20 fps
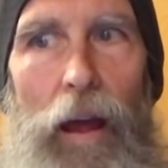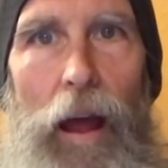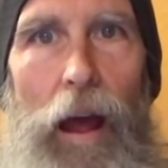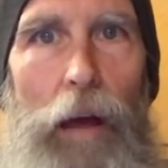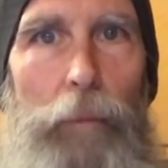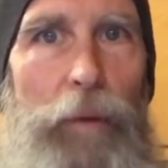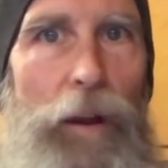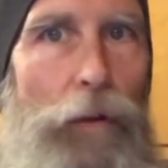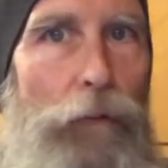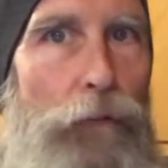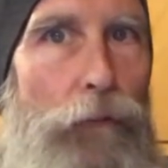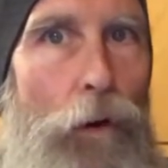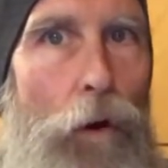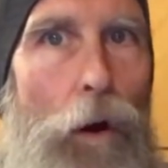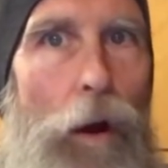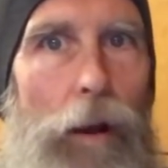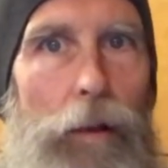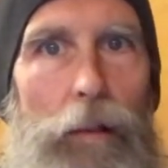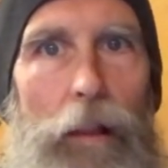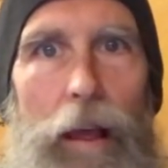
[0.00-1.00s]
I'm in a
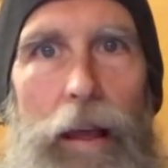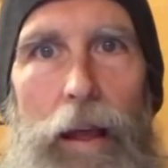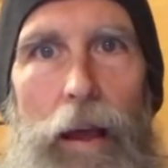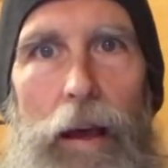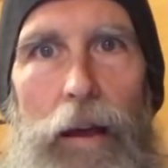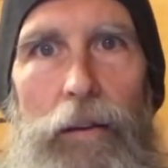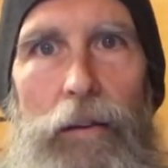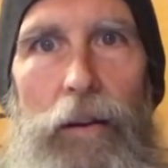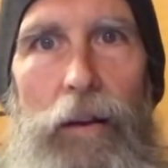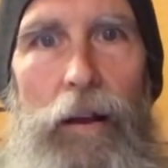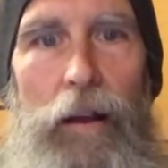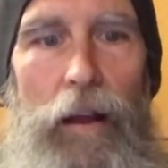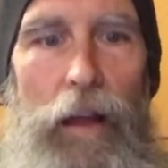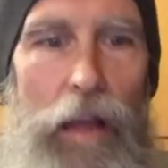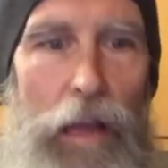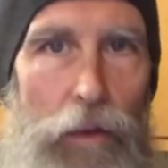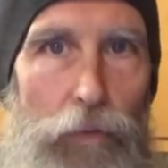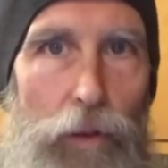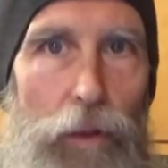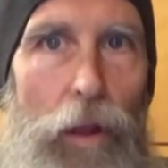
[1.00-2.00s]
foreign land.
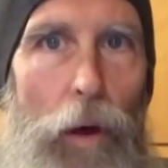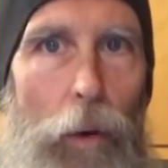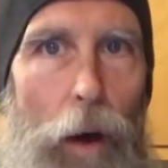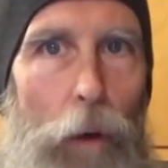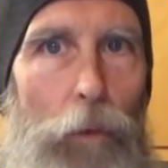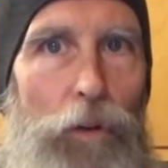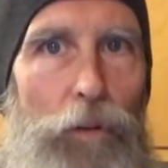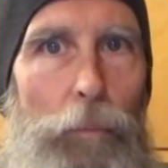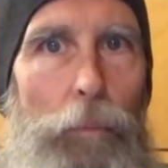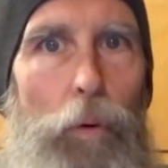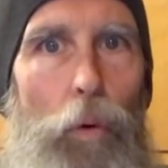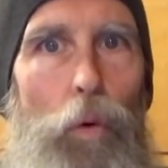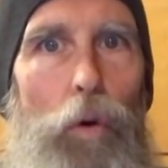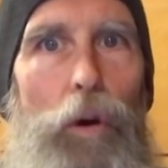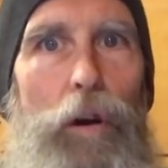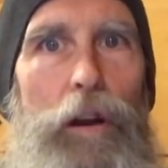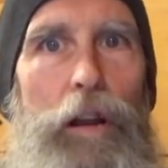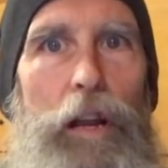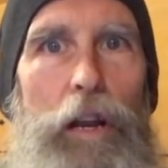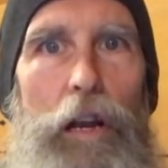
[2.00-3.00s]
Even though I was
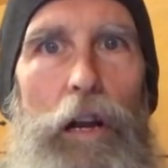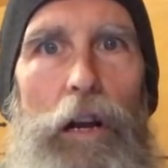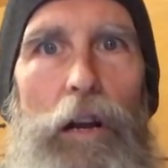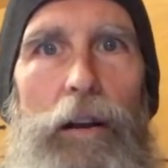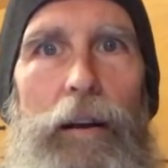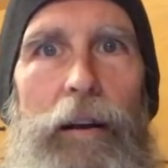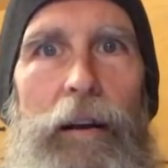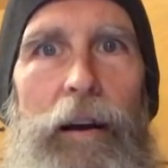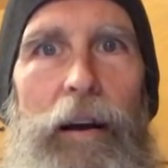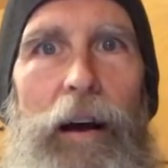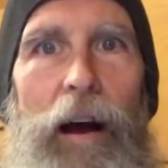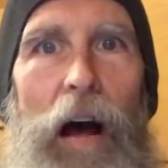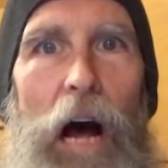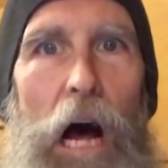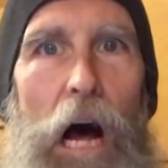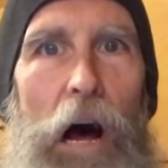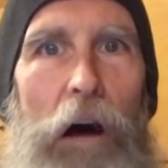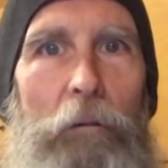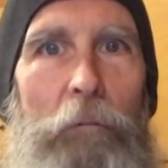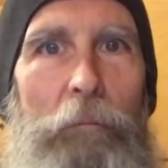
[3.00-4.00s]
born here,
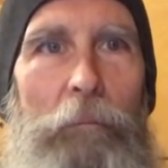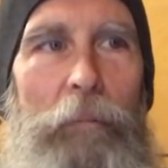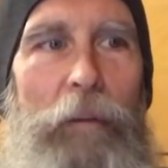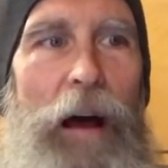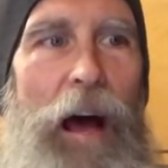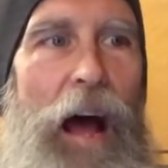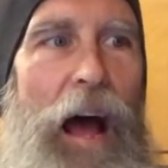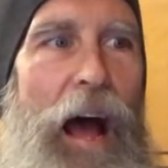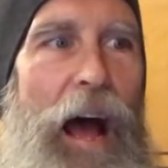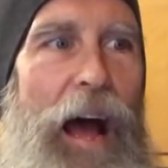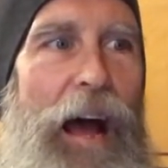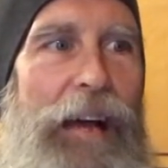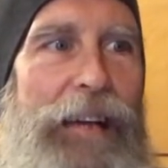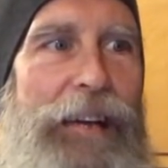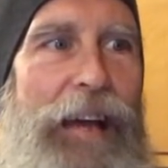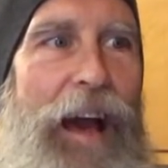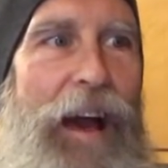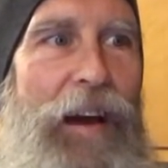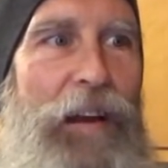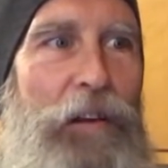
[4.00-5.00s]
I
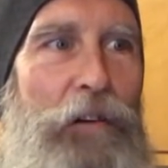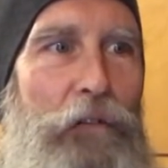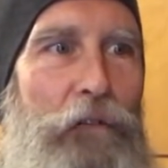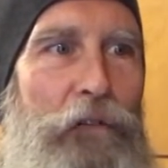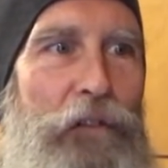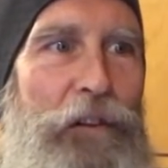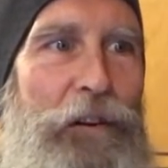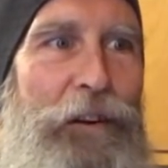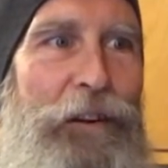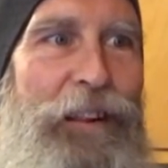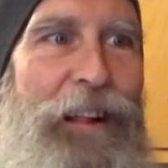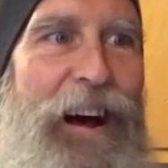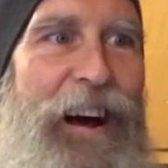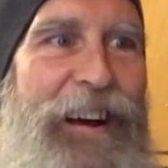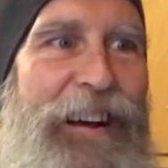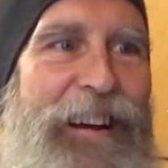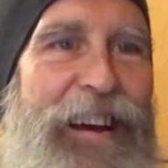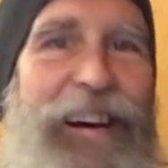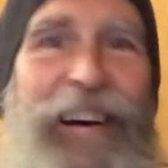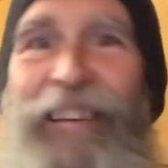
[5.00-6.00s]
kind of feel
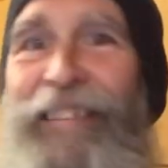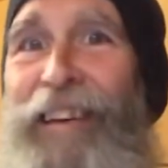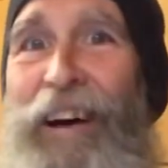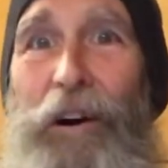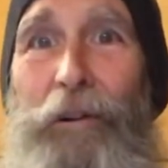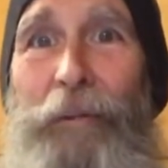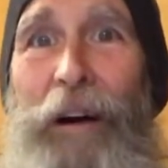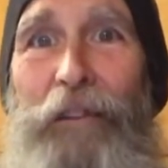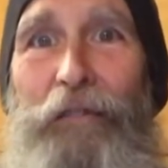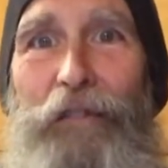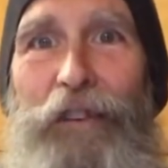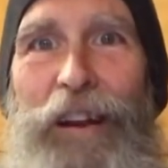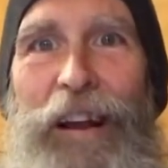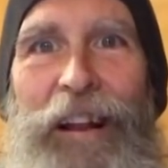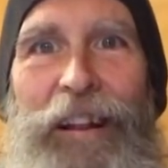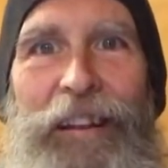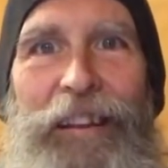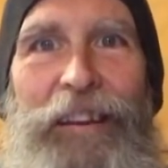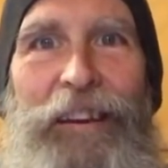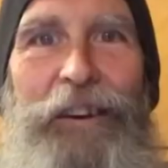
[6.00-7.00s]
like, I told my
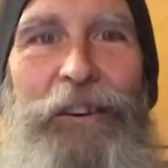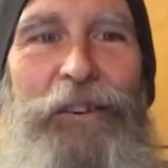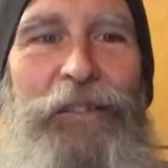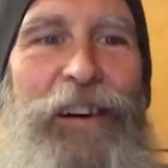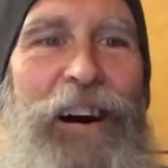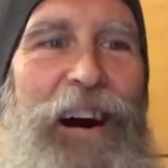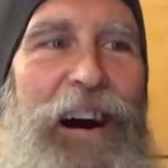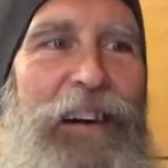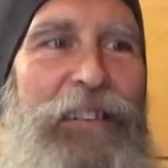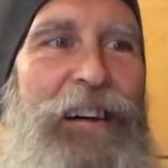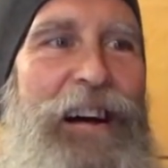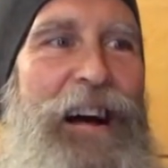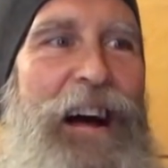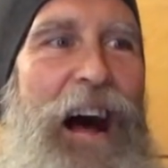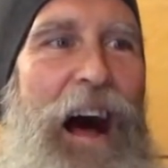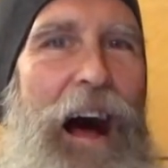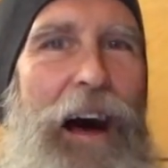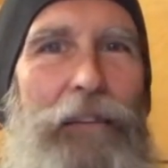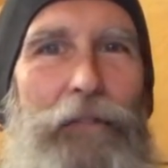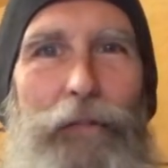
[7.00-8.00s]
friend too,
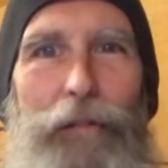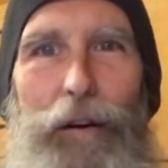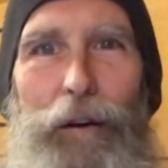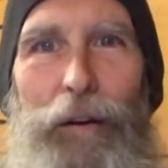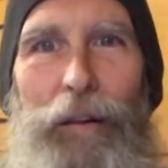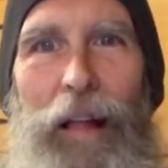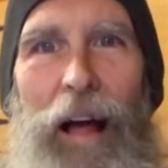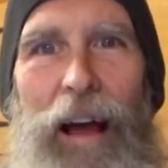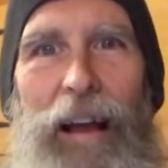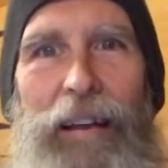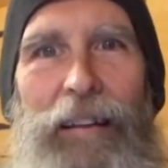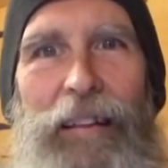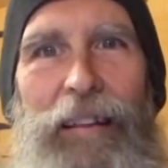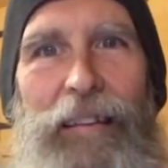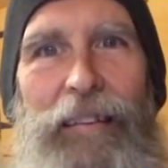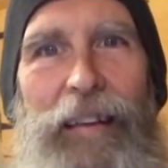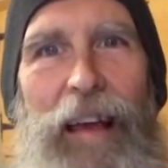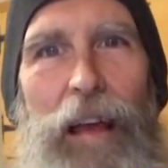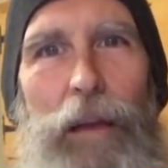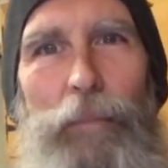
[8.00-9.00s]
I feel like
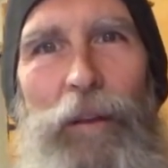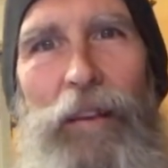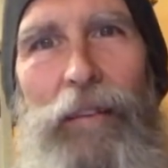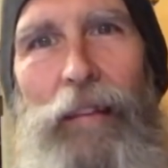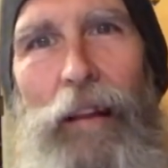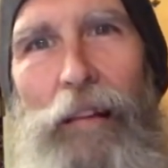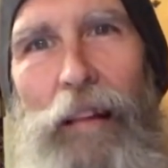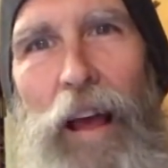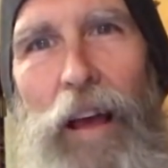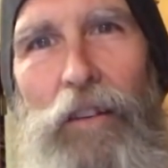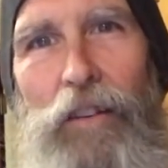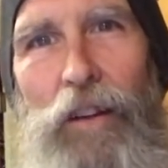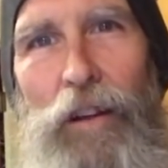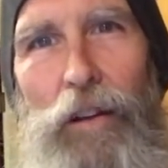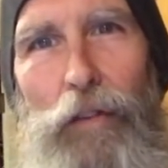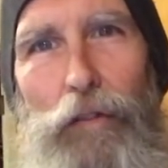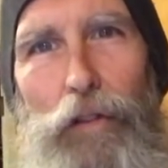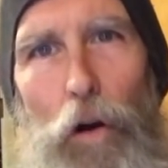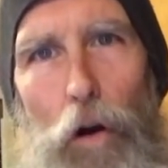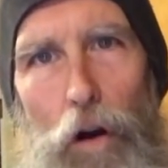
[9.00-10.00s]
the same as the
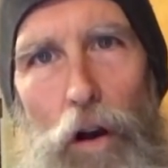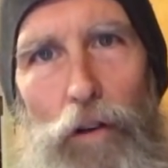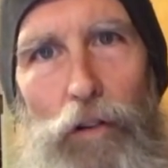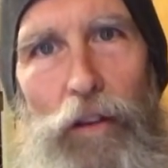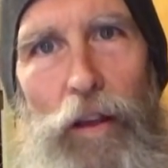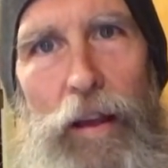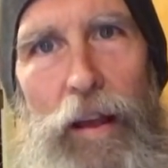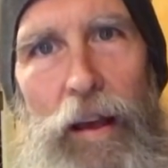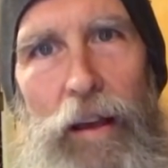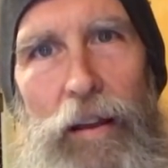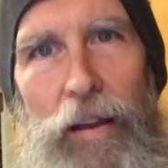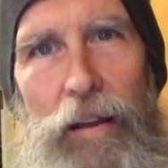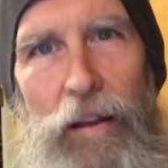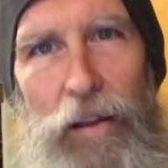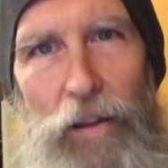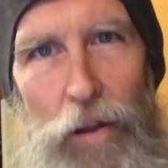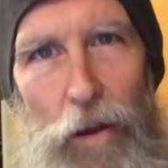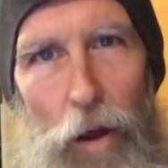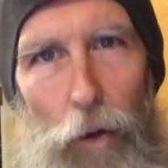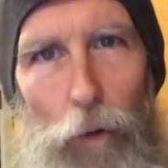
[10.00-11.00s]
legend of Tarzan,
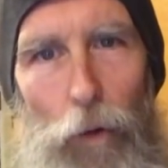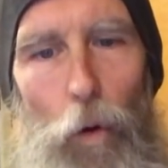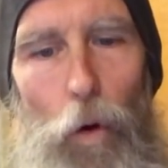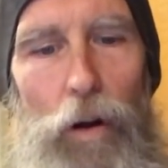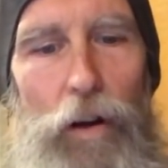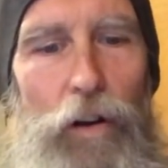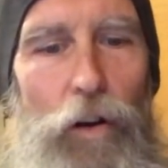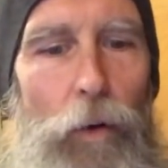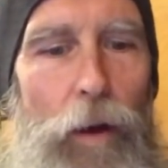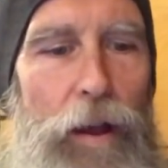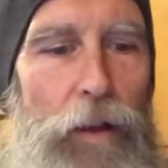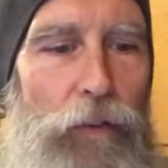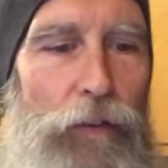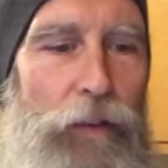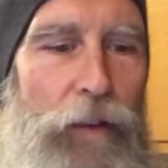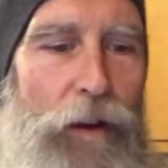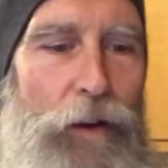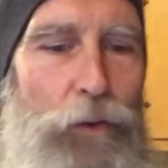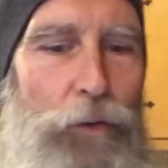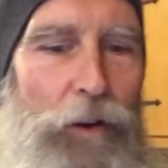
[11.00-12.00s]
you know, Lord
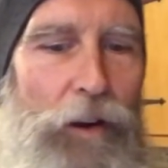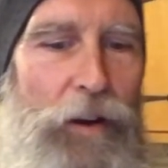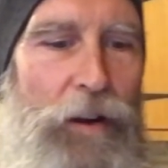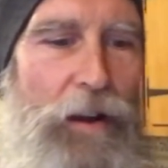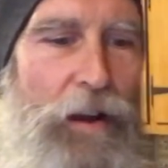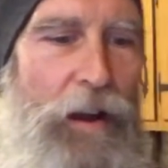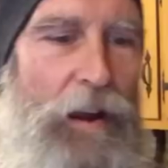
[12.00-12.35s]
Greystoke.